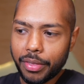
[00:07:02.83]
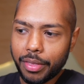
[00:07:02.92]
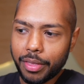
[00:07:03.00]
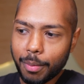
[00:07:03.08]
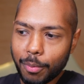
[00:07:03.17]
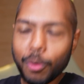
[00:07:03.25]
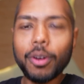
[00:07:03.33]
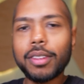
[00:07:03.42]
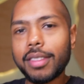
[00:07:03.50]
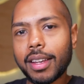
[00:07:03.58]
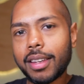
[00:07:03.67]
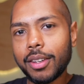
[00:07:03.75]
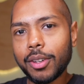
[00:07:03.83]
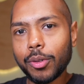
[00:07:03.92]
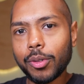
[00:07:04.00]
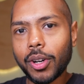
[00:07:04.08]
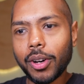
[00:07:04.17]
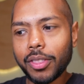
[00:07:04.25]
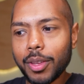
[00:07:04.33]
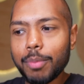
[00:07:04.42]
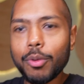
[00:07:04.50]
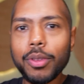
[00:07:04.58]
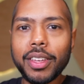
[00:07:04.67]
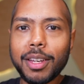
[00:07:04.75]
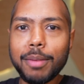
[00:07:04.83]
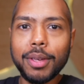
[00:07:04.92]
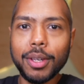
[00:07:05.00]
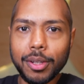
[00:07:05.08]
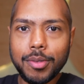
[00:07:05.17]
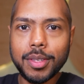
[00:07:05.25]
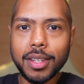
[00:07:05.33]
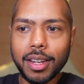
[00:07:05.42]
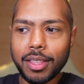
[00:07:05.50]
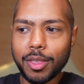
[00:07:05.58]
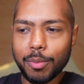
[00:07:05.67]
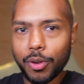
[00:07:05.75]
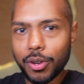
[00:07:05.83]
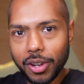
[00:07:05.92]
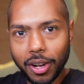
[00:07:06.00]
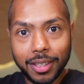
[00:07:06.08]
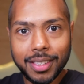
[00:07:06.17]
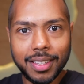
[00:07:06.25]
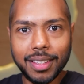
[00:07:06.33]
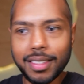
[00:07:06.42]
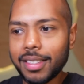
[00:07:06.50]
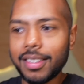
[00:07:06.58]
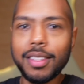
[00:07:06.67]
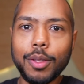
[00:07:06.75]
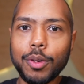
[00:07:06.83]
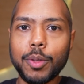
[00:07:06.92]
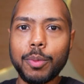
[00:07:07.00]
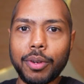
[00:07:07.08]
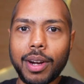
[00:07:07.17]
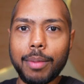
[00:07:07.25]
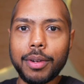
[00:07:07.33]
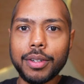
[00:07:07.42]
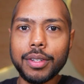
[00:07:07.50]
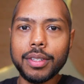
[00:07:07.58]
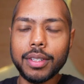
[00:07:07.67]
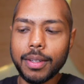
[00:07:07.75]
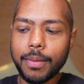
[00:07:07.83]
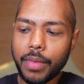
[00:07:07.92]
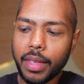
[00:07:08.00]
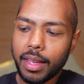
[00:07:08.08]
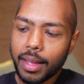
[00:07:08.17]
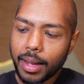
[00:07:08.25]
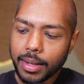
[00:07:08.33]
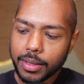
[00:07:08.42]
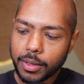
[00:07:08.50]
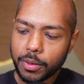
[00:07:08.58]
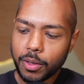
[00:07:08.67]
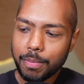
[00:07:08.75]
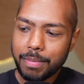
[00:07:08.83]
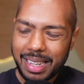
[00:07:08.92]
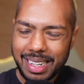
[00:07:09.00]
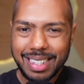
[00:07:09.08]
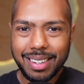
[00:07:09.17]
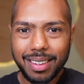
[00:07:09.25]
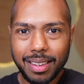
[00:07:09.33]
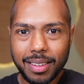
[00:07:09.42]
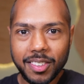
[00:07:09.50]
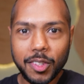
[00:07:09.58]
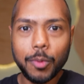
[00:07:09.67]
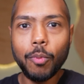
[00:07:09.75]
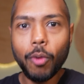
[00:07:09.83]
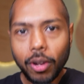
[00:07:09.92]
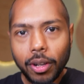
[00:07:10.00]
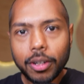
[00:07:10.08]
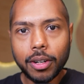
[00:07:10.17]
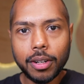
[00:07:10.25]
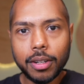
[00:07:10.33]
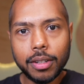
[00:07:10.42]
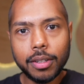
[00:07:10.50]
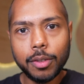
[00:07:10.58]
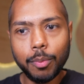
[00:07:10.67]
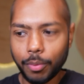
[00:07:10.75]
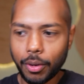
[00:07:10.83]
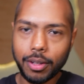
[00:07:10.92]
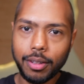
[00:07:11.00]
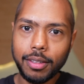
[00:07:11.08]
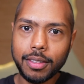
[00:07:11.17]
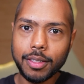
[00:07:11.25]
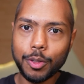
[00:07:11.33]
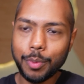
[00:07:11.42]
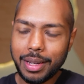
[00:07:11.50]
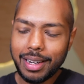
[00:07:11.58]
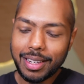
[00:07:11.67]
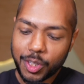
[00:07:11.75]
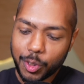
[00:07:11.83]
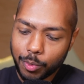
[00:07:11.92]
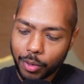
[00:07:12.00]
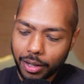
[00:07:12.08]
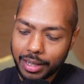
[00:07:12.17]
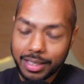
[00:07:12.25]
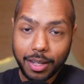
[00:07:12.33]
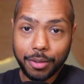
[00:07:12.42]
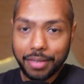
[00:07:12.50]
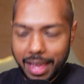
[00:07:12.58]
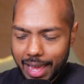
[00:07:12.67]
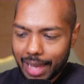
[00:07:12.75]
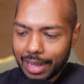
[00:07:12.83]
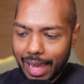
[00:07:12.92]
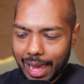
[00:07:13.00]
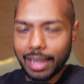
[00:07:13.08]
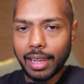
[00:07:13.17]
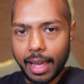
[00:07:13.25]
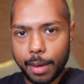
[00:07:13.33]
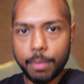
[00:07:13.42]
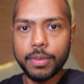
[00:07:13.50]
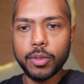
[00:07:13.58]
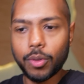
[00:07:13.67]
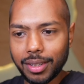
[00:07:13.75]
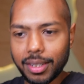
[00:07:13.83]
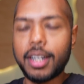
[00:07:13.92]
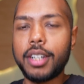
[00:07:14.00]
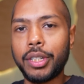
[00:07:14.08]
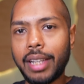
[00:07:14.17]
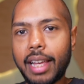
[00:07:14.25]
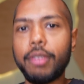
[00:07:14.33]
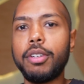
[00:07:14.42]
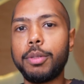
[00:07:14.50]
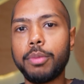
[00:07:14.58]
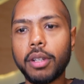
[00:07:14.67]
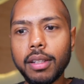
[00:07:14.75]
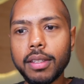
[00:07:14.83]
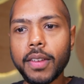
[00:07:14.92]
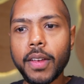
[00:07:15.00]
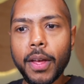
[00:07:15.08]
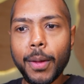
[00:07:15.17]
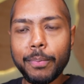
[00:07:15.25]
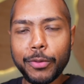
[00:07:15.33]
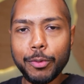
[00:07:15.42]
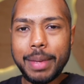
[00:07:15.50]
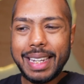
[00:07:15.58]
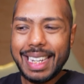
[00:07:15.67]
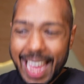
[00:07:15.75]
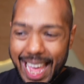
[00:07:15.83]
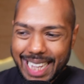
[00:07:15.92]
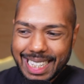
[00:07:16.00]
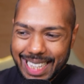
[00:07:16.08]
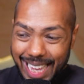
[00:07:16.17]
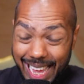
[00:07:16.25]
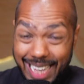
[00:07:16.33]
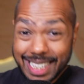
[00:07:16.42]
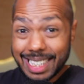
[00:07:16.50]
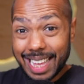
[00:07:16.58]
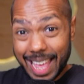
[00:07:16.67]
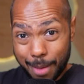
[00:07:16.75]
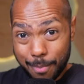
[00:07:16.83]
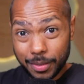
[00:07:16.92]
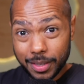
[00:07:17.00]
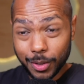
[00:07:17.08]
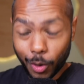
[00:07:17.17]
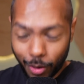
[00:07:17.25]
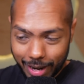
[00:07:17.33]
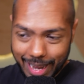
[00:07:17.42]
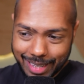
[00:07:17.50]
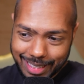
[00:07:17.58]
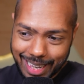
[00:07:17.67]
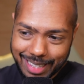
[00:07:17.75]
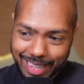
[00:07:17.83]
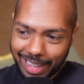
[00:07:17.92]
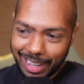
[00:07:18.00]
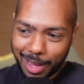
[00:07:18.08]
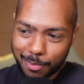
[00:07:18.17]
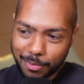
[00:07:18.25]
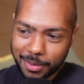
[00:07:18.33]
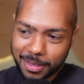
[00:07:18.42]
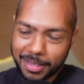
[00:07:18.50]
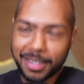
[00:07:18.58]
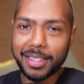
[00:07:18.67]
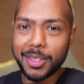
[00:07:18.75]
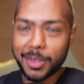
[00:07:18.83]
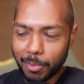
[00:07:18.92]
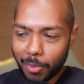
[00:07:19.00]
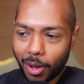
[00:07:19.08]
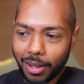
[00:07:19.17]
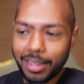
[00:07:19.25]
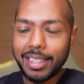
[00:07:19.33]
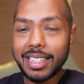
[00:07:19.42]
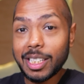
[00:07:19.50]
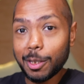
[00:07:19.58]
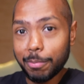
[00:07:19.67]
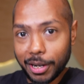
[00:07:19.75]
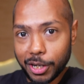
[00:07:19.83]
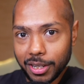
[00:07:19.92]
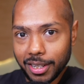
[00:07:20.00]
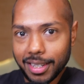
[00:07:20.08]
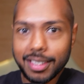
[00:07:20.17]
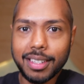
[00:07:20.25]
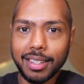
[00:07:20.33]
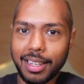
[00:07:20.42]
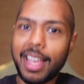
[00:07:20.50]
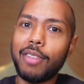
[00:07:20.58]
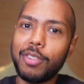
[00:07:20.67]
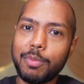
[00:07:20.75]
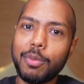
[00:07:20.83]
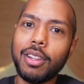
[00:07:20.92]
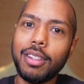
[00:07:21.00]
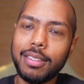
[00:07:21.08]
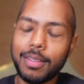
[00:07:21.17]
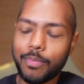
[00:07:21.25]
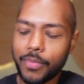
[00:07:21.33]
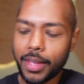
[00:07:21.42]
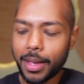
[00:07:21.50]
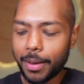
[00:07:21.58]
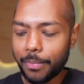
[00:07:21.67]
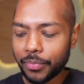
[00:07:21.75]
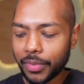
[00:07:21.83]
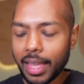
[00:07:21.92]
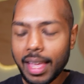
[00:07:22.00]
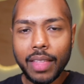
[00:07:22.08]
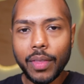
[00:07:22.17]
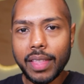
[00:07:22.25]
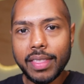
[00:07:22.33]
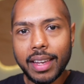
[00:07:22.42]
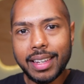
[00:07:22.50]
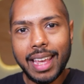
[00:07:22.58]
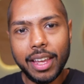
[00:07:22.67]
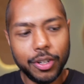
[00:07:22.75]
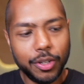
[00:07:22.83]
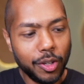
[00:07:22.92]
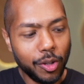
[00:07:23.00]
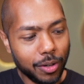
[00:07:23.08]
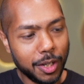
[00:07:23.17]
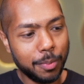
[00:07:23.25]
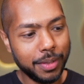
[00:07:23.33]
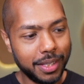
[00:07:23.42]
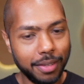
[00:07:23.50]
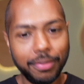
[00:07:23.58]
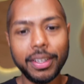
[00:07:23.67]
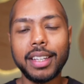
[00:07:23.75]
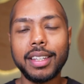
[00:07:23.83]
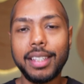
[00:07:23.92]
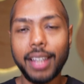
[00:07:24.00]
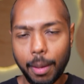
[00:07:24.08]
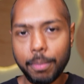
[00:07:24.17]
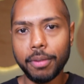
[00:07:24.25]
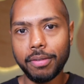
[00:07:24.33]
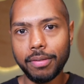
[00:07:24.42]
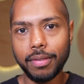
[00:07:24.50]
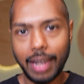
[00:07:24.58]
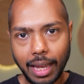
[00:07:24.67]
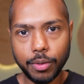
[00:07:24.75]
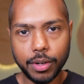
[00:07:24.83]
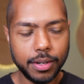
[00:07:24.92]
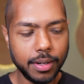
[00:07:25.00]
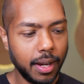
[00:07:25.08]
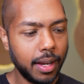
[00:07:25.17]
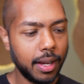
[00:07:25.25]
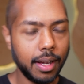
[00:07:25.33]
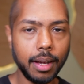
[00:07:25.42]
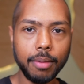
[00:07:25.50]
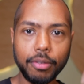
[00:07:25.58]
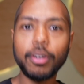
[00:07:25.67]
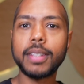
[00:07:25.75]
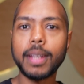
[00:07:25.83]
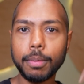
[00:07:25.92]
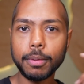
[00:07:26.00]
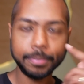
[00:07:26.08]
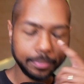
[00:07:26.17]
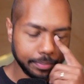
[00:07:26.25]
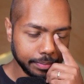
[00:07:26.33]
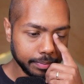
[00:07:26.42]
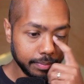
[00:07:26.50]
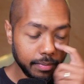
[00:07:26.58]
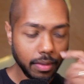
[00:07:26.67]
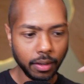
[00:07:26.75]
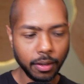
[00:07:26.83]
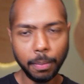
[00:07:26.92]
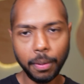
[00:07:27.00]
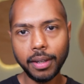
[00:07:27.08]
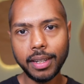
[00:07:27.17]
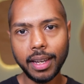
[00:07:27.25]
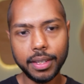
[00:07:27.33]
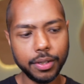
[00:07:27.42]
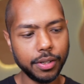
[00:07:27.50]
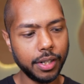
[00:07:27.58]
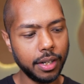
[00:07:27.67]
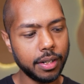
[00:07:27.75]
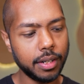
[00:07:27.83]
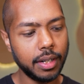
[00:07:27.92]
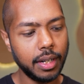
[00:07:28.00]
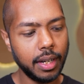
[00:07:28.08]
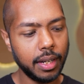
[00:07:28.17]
the more that can go wrong, the more that can be hallucinated, the more nonsense is in those parameters, yeah? And so you may need smaller models. You may need smaller, instead of LLMs or large language models, you may need SSMs or SSLMs, small specialized language models, that cater to your specific type of language. For example, the podcast search here